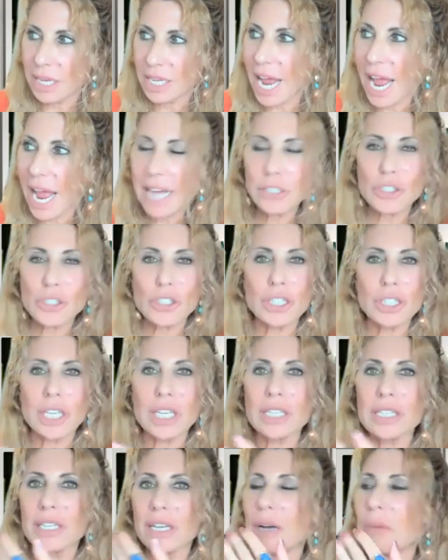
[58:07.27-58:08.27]
It
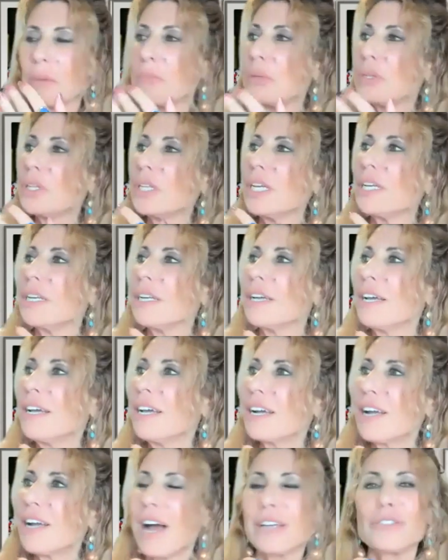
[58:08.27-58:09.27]
actually is a complete
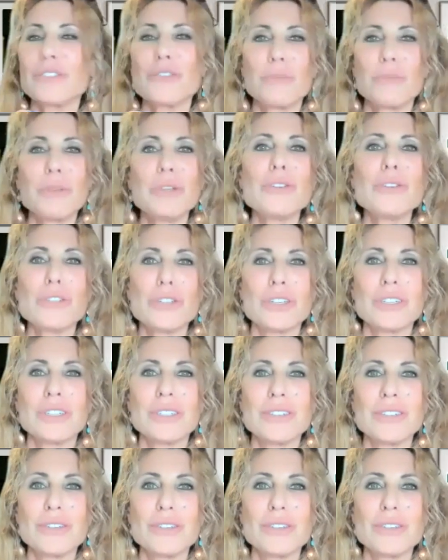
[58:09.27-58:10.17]
contribution